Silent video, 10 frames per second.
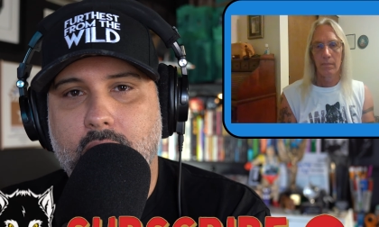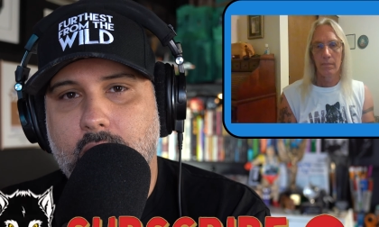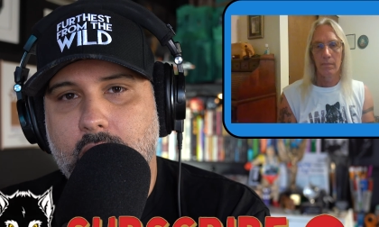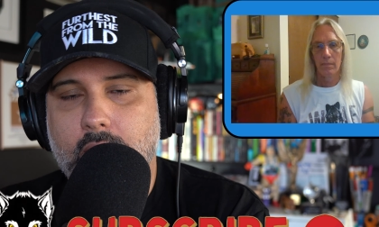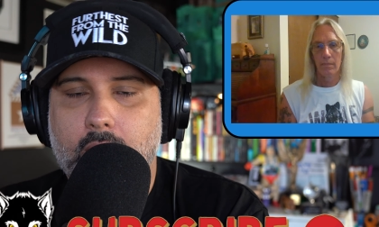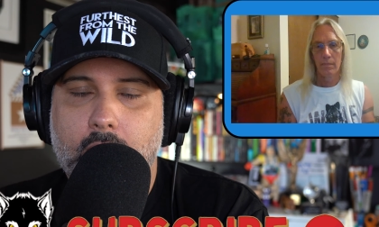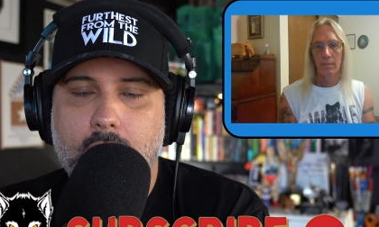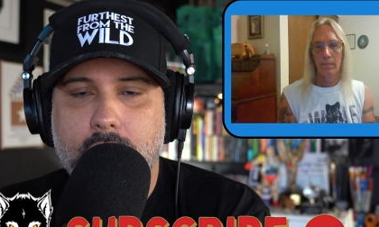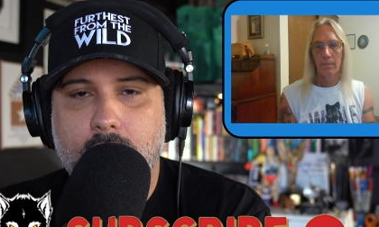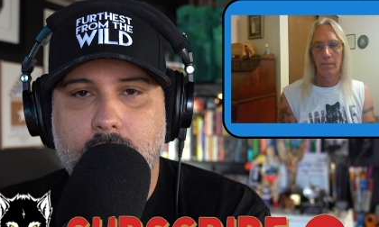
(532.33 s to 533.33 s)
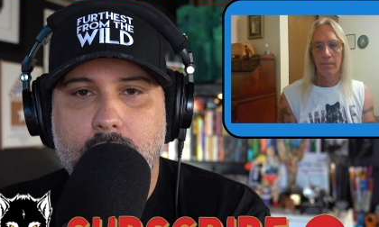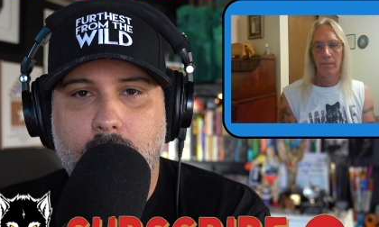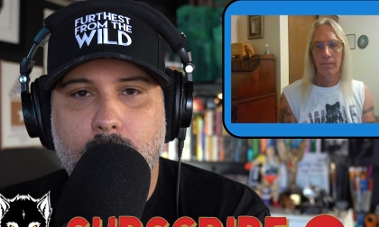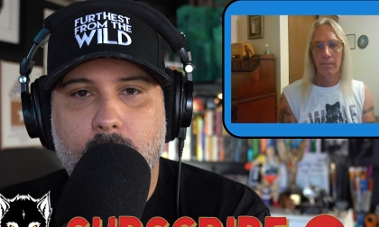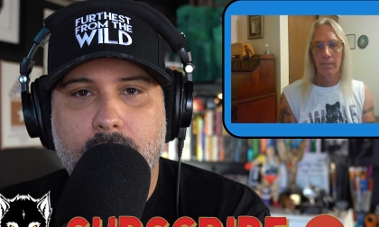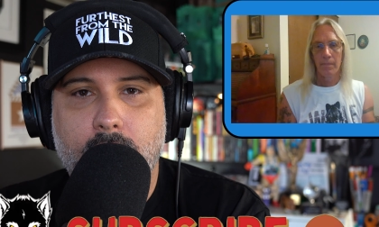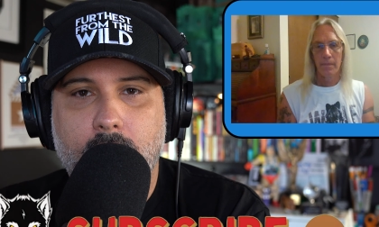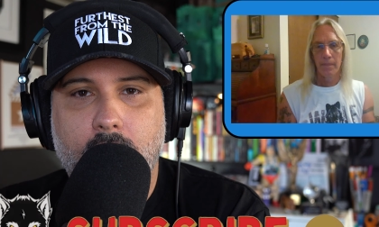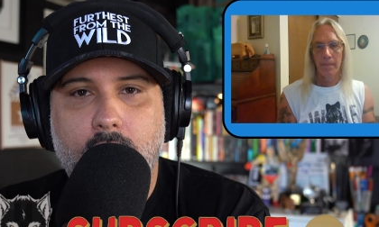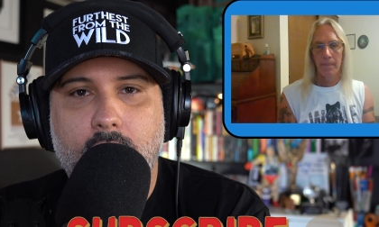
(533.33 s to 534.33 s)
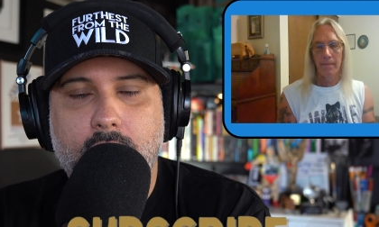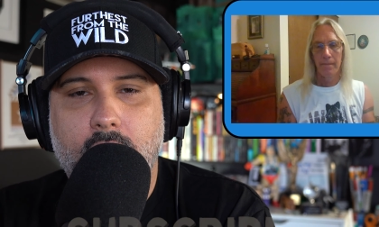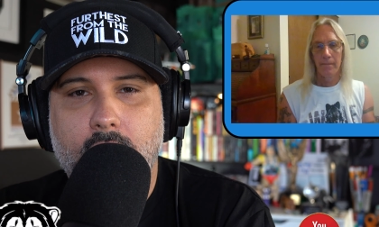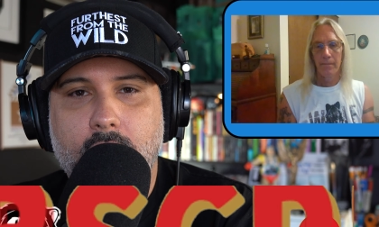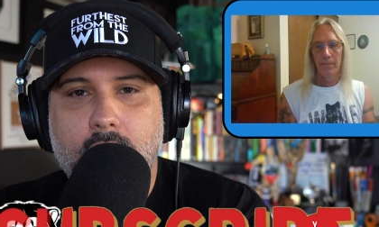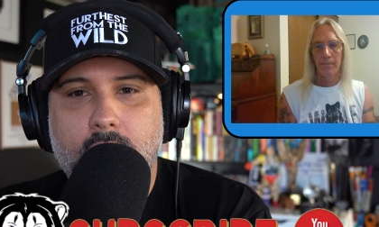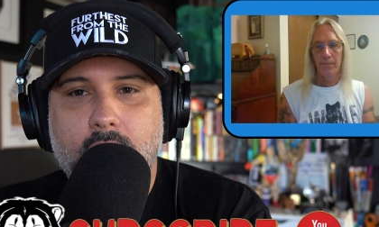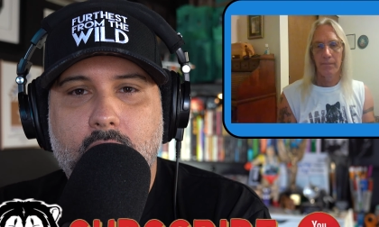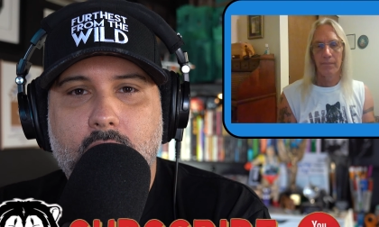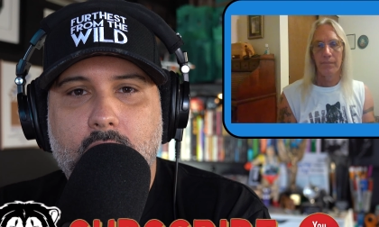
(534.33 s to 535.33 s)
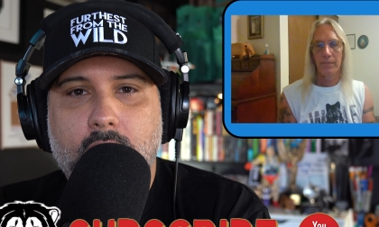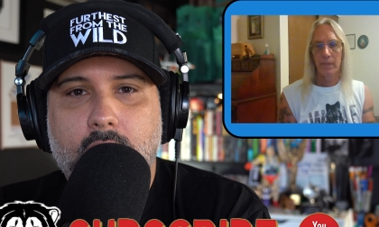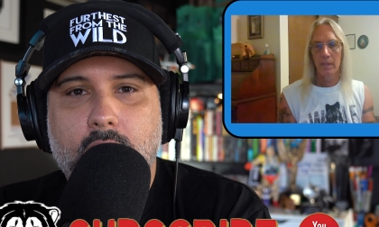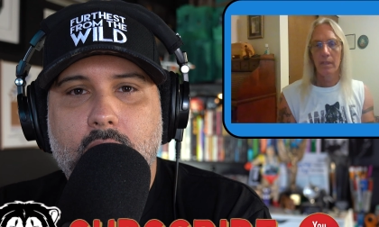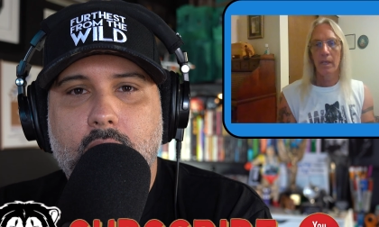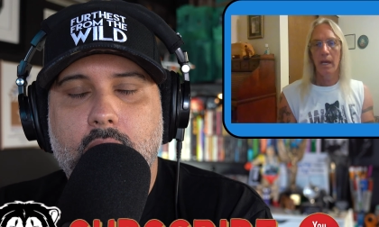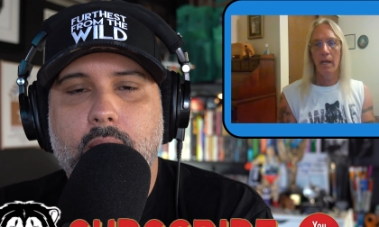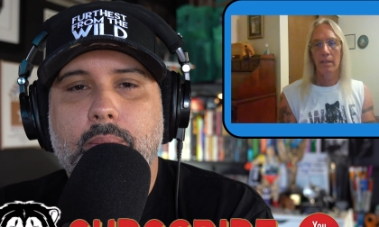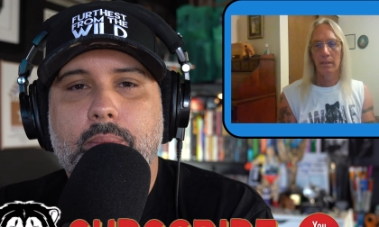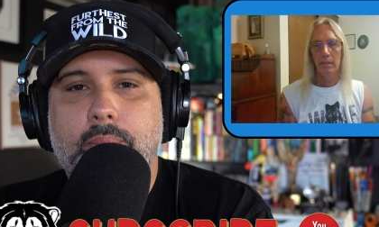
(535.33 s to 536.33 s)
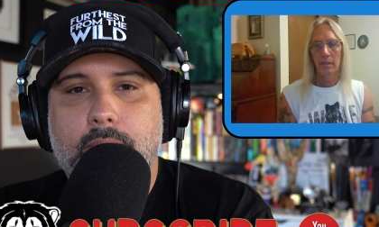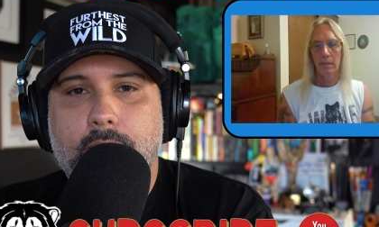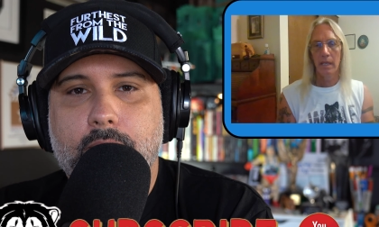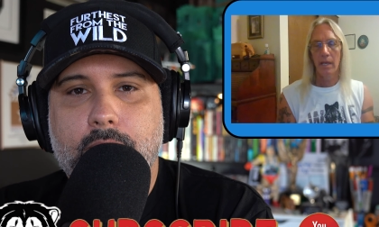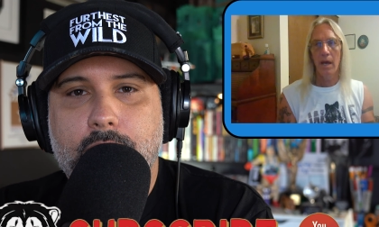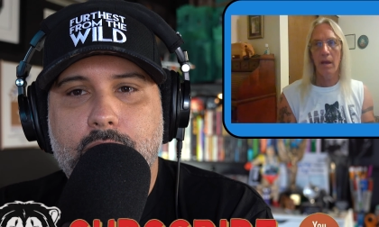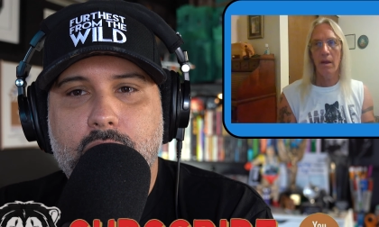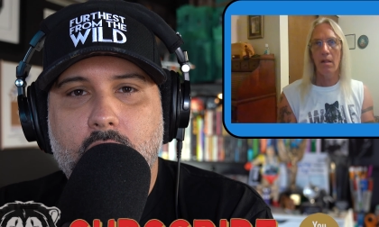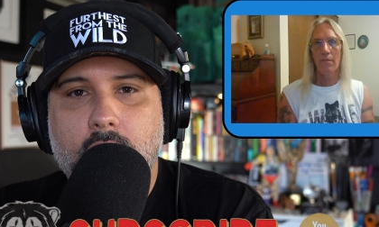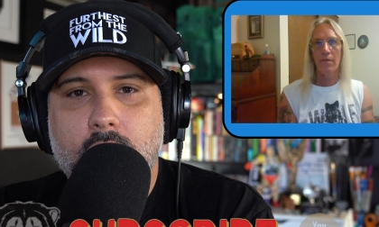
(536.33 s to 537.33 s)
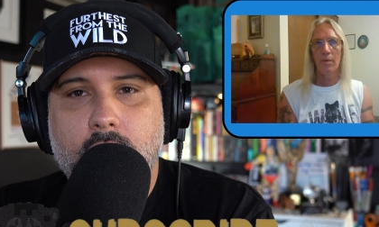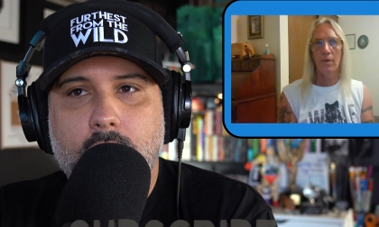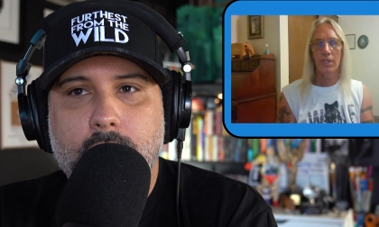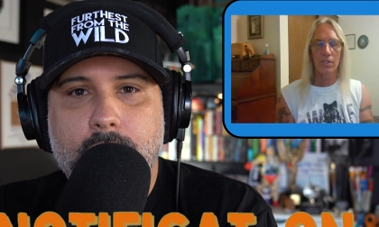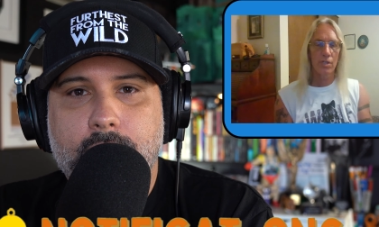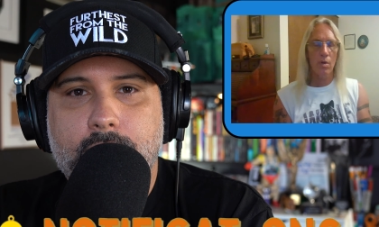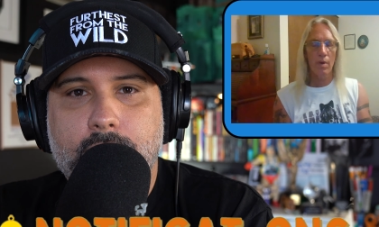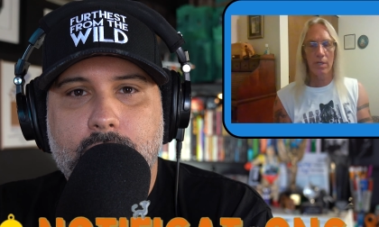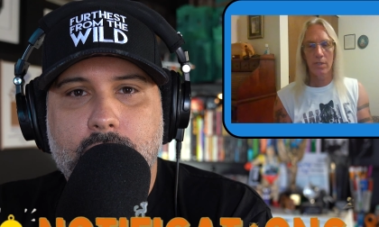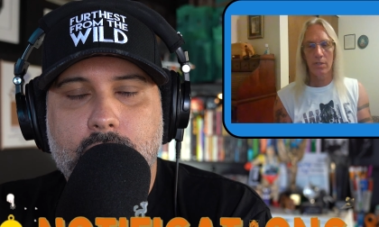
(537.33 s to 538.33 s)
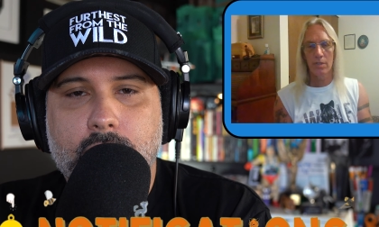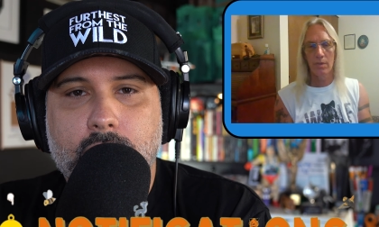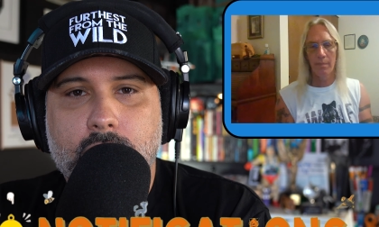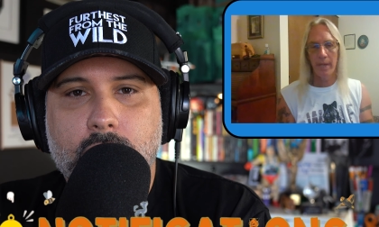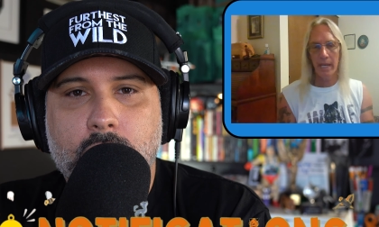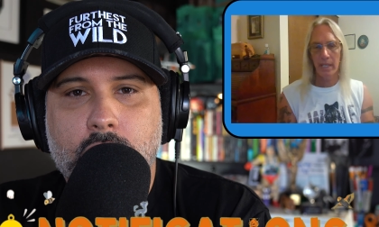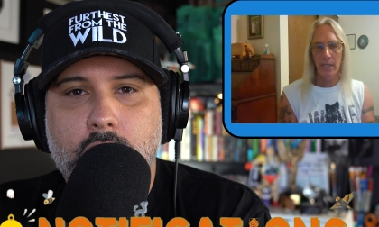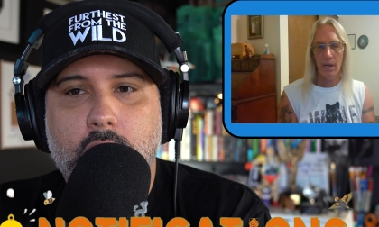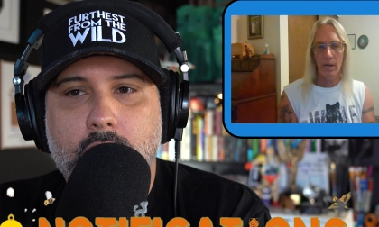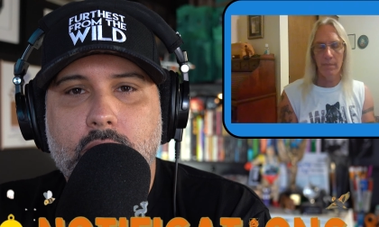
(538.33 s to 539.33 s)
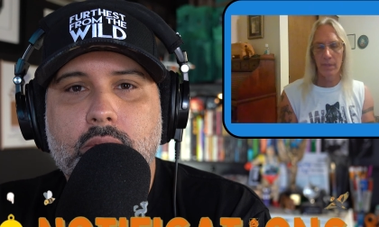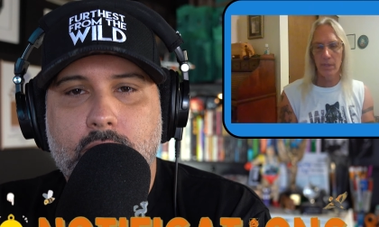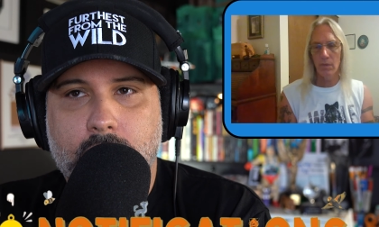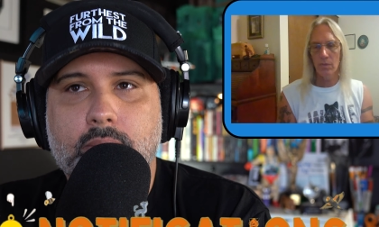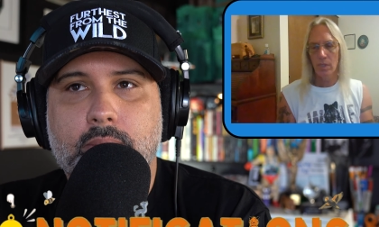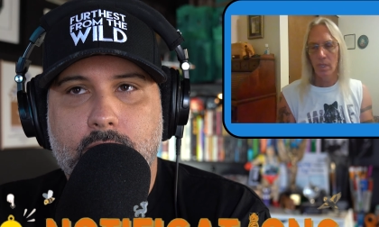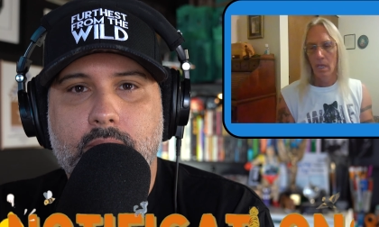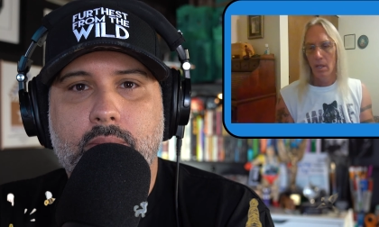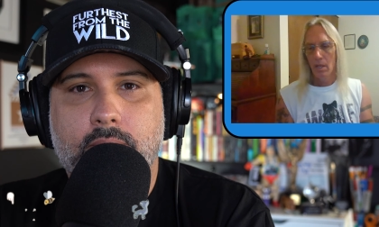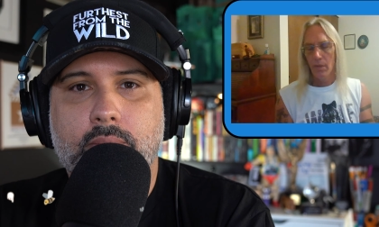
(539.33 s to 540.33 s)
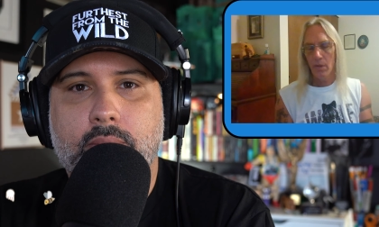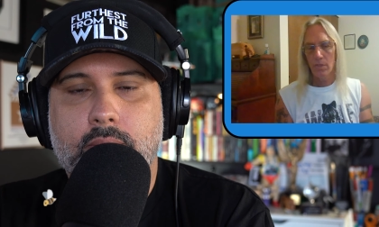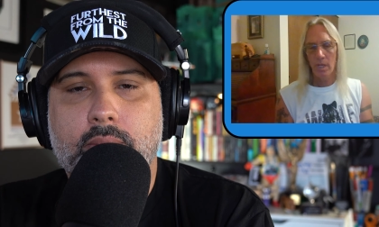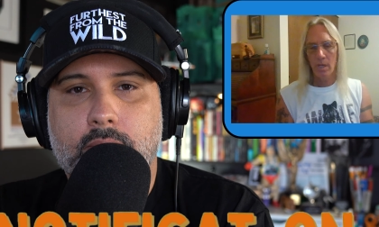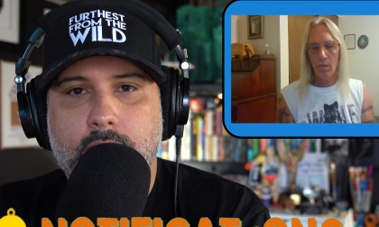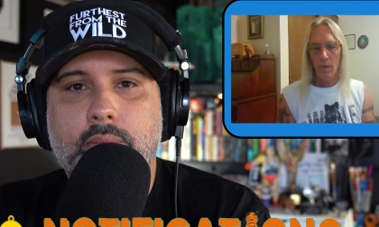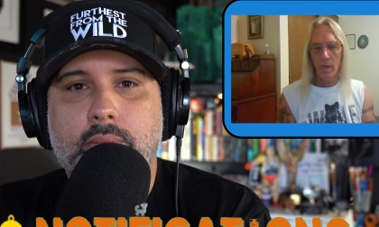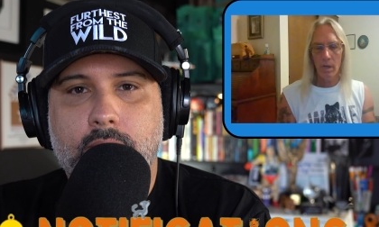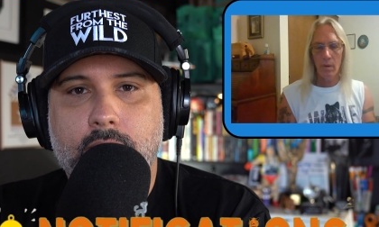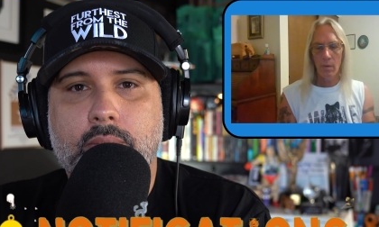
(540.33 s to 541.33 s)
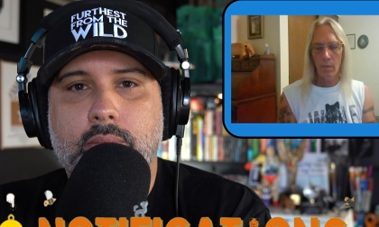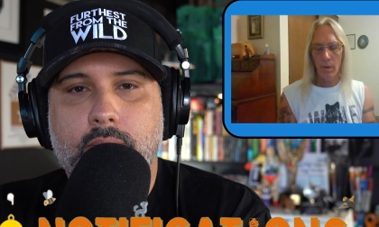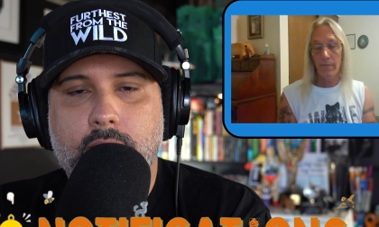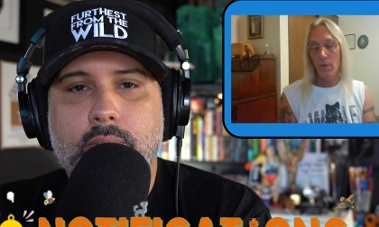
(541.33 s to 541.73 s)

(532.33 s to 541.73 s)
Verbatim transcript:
Speaker 1: and, I guess in a certain way, if you want to call it that.
Speaker 2: Yeah. yeah. Yeah, not all of them were just sequestered to a backyard, sure. but those those that were were